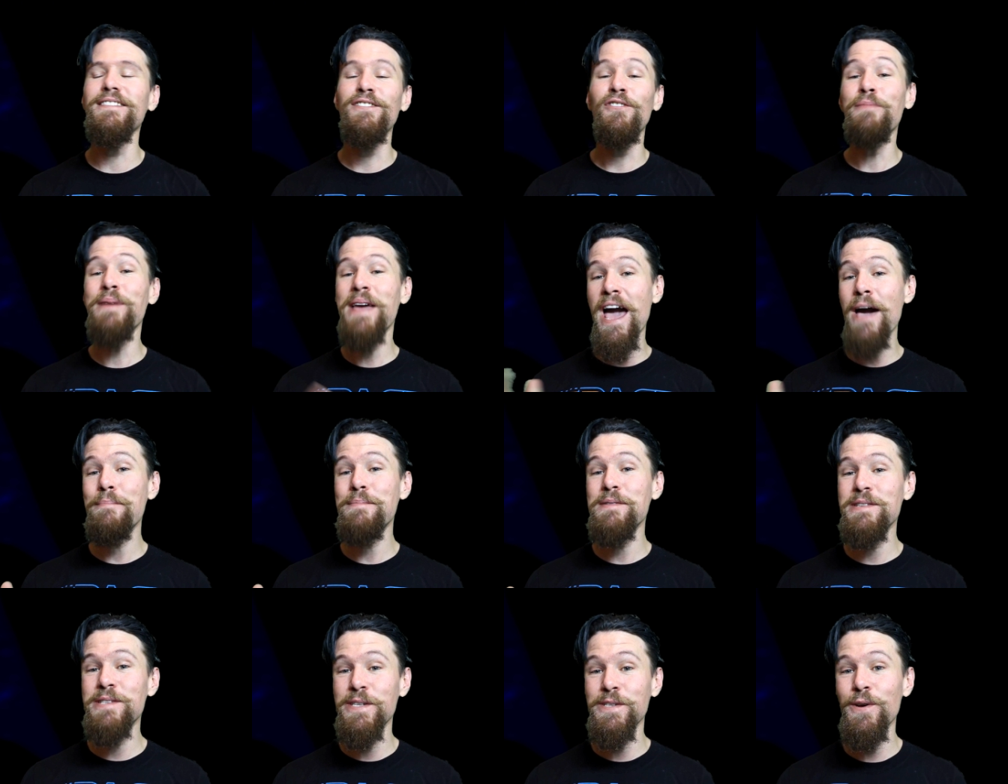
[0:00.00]
you'll be
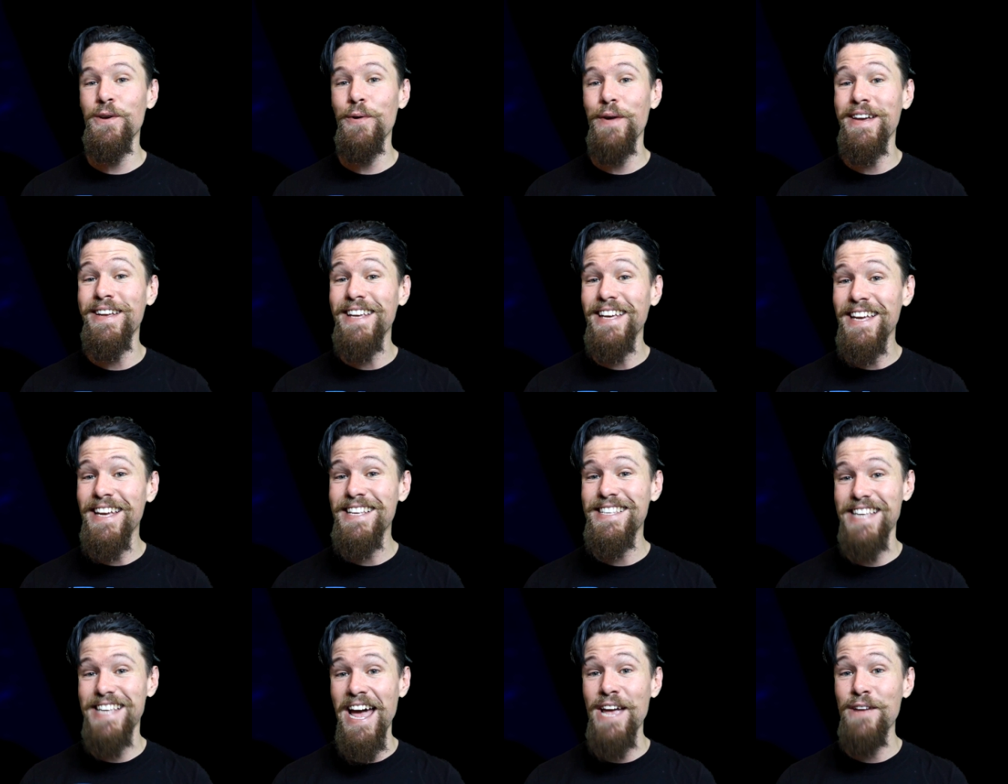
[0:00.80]
happy to know it
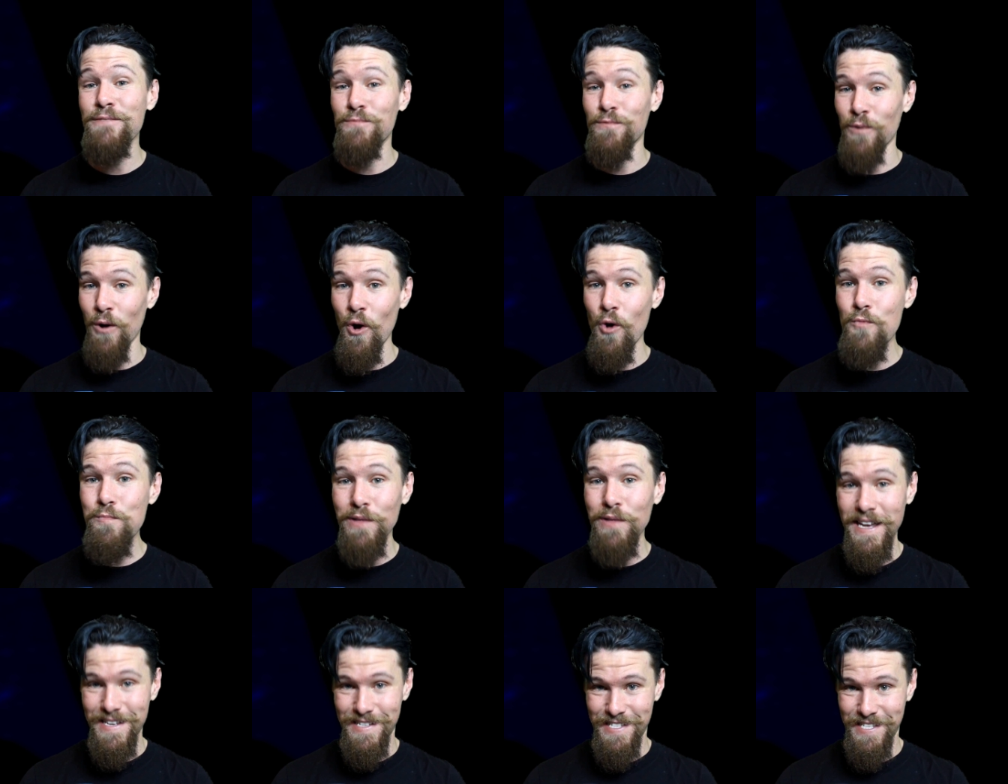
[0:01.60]
is a
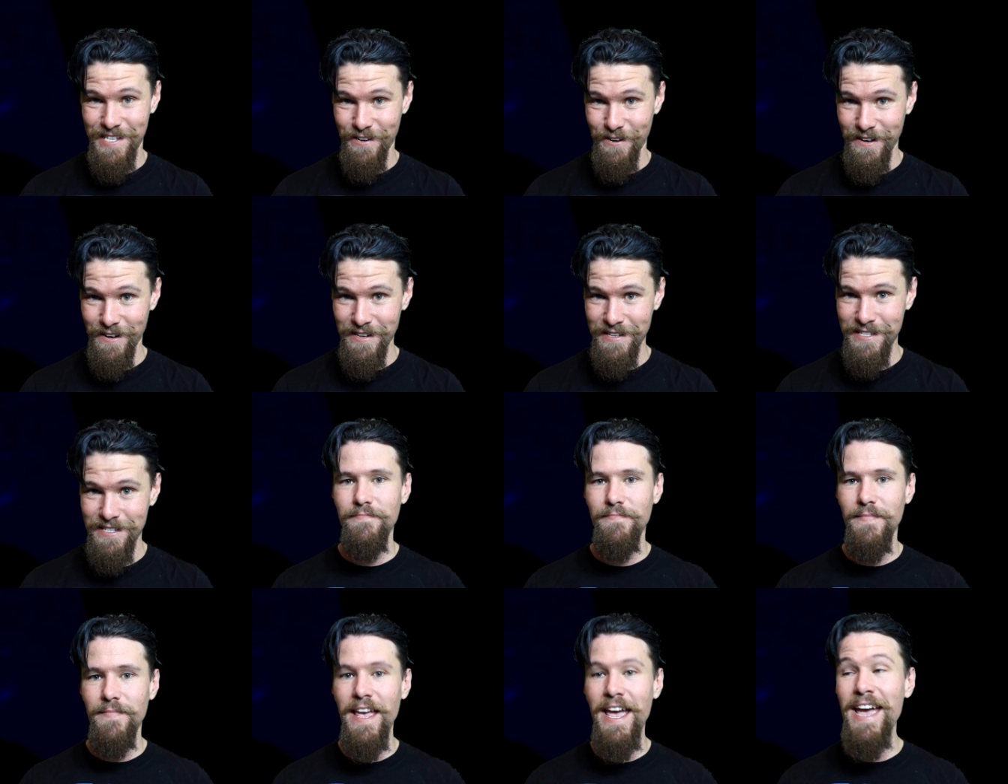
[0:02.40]
roleplay series.